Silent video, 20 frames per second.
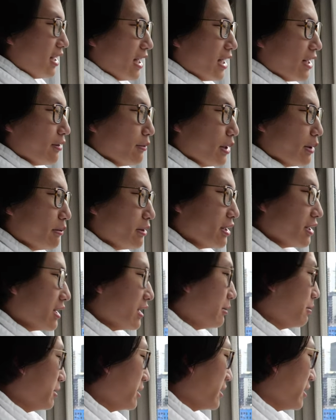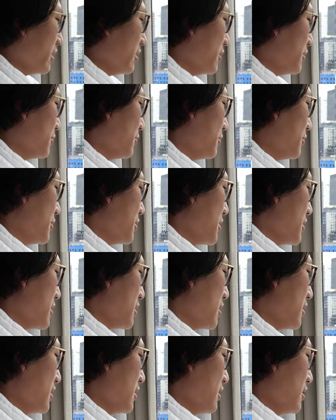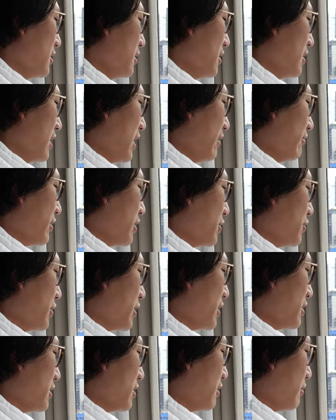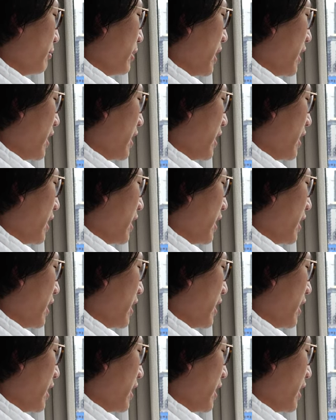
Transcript: I remember a couple years we were just having drinks on the